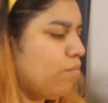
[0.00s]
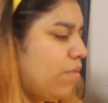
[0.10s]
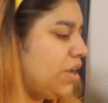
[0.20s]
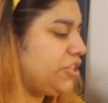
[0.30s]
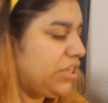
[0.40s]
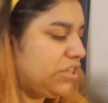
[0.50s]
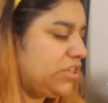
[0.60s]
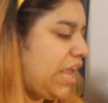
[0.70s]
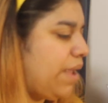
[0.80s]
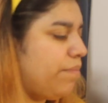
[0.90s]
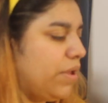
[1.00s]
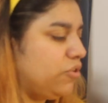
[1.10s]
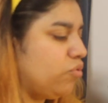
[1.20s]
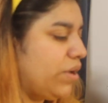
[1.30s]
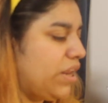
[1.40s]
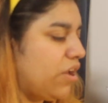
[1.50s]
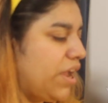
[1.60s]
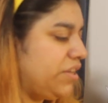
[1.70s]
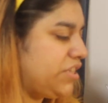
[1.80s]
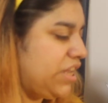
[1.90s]
much in
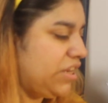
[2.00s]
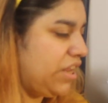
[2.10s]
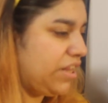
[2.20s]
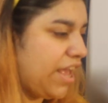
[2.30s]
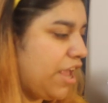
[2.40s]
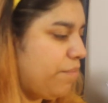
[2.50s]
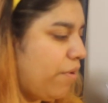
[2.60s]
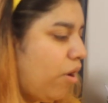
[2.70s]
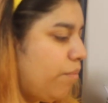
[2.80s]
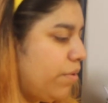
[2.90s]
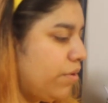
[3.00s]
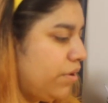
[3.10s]
2019 in K-pop,